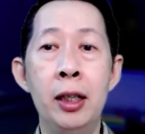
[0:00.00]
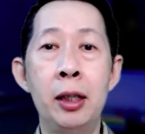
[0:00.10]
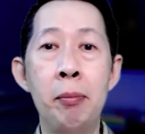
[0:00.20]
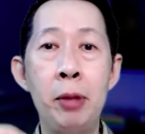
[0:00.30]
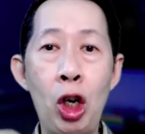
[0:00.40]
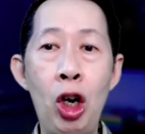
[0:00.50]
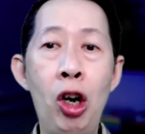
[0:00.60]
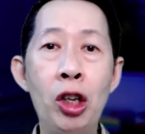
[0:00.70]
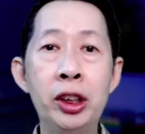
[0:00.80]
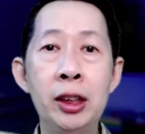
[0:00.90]

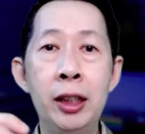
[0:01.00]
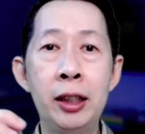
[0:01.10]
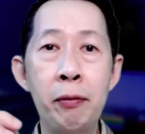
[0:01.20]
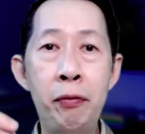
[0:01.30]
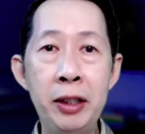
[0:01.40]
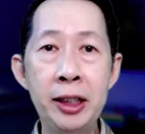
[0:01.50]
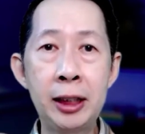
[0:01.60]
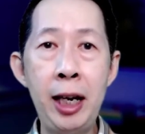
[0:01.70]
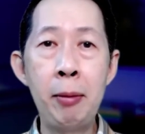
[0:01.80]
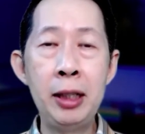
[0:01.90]
Because first
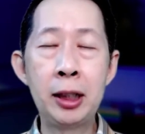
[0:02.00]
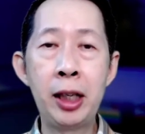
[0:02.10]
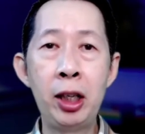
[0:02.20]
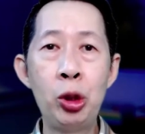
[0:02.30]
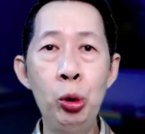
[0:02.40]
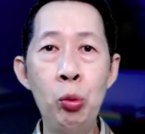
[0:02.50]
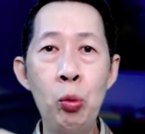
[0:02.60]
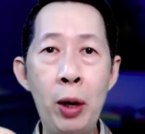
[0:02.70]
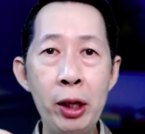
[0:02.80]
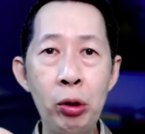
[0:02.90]
step is that you
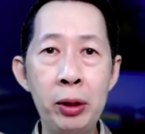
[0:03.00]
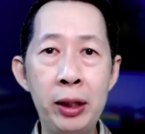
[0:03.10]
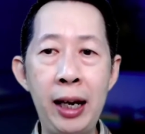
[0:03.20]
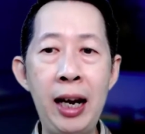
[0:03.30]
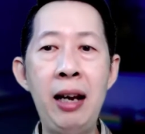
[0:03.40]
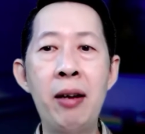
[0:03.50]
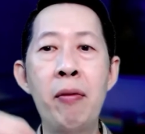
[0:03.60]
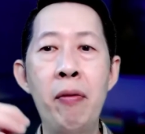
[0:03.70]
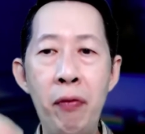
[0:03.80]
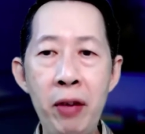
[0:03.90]
want to get
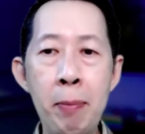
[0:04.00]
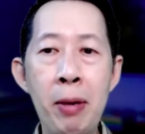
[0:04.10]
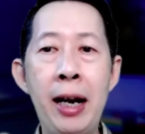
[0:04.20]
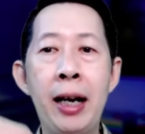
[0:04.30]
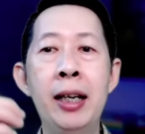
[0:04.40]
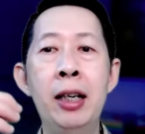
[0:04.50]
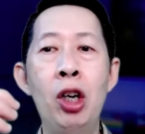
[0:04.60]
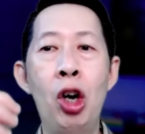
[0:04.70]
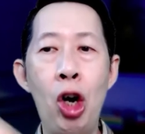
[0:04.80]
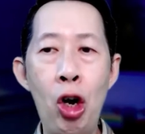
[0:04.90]
feedback
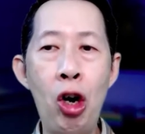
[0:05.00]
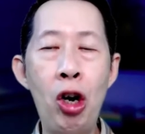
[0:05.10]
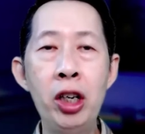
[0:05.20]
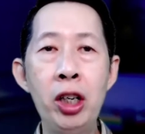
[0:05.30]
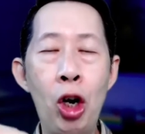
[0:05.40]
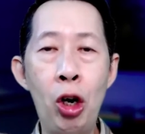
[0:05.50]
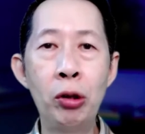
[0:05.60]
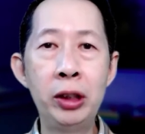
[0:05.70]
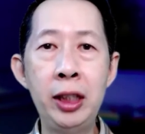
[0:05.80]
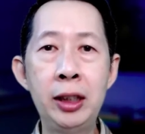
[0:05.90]
on all
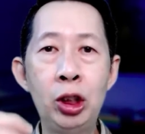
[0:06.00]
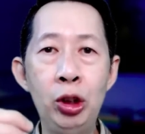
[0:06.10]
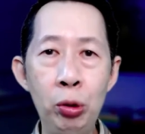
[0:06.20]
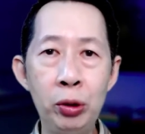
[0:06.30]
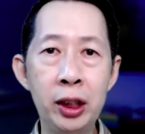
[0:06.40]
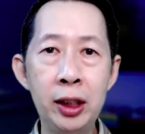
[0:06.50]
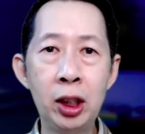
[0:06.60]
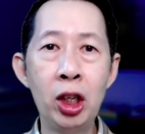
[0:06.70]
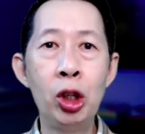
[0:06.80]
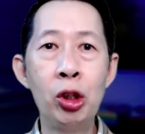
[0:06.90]
these users
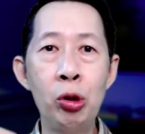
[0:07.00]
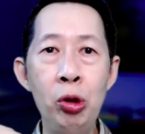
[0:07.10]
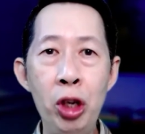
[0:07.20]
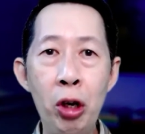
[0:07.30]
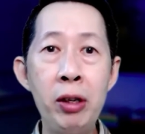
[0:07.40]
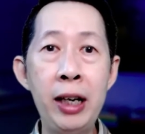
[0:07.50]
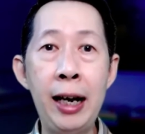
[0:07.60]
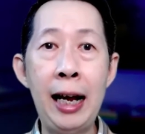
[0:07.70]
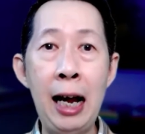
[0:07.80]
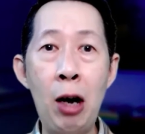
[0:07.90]
to know that
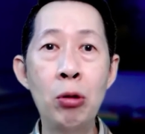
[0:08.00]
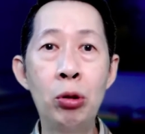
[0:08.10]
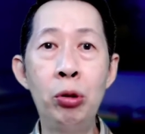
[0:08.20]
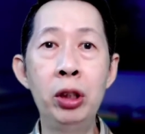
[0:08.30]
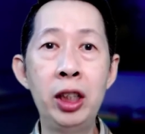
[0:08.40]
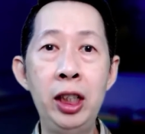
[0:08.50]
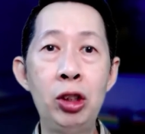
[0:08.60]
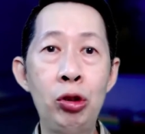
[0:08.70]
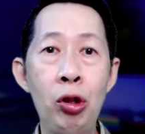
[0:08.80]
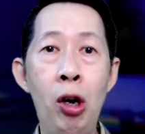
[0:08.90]
how good
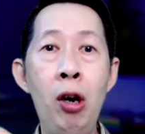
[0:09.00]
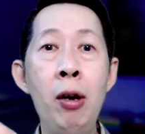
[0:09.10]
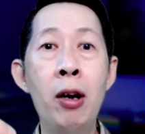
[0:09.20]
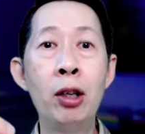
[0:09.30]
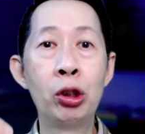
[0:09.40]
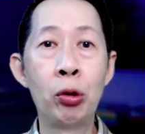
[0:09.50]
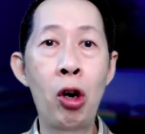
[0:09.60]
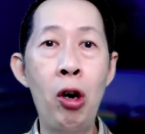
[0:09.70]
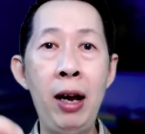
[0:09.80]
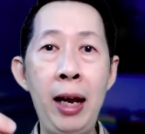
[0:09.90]
is your
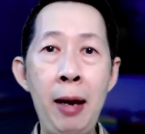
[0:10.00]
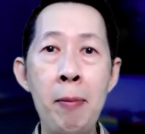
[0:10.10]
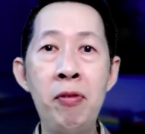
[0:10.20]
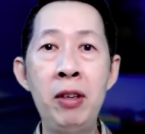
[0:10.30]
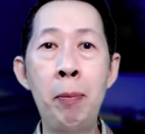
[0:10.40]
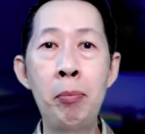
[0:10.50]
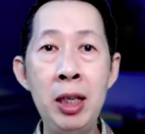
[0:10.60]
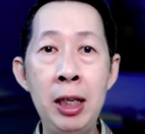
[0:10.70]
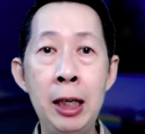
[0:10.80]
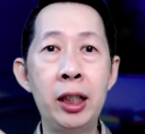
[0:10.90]
so-called
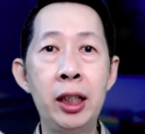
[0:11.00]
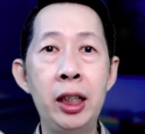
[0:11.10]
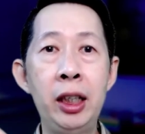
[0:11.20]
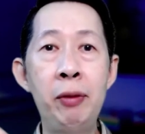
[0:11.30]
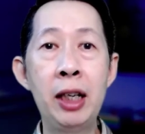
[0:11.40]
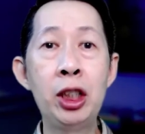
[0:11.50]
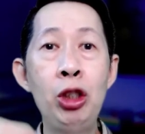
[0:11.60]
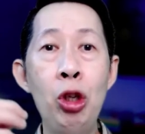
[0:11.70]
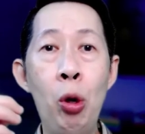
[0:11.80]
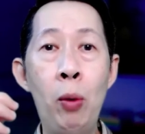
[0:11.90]
MVP. If you doesn't
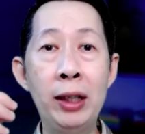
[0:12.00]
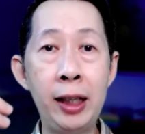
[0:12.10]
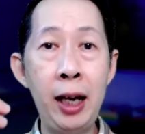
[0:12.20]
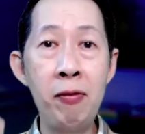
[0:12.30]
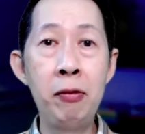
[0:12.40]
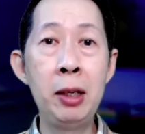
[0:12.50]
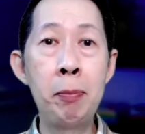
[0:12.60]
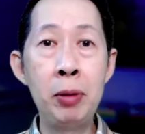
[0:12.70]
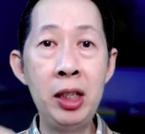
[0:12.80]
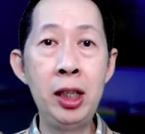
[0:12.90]
know what's
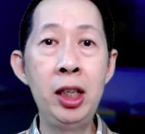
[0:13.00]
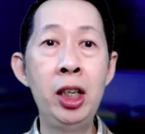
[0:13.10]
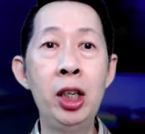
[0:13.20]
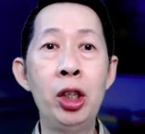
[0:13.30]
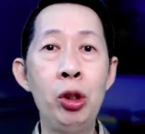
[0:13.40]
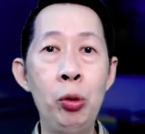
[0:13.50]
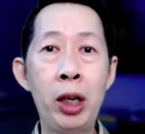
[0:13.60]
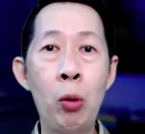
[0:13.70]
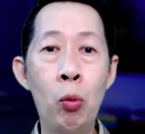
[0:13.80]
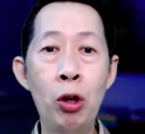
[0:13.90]
MVP, you
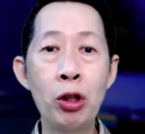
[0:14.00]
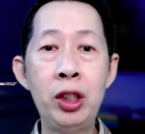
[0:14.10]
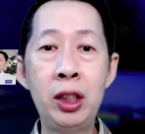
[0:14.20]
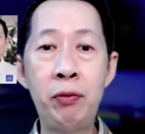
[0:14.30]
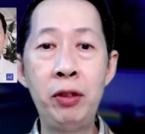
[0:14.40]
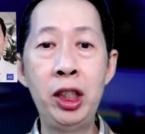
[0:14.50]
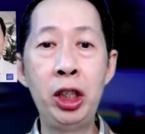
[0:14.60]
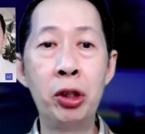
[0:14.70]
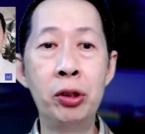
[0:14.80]
can watch this video